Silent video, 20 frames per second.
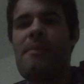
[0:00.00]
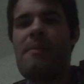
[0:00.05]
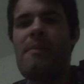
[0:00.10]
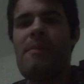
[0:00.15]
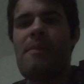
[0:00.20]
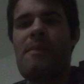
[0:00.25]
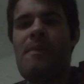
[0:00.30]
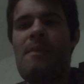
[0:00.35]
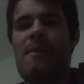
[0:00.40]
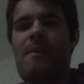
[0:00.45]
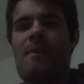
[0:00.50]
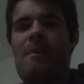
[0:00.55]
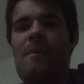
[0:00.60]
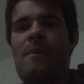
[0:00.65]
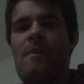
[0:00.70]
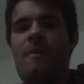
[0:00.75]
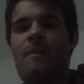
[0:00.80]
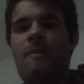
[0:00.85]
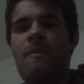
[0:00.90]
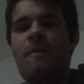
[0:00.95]

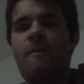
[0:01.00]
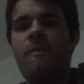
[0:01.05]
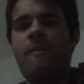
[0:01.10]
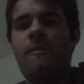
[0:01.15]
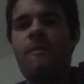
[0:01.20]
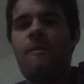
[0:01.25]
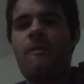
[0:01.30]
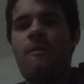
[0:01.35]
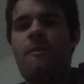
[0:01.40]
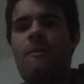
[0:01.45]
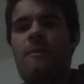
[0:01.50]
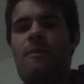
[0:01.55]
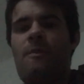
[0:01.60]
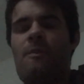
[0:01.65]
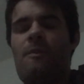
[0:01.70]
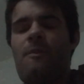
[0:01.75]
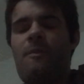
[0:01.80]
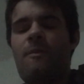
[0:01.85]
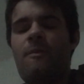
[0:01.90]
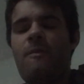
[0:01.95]
Nothing is said.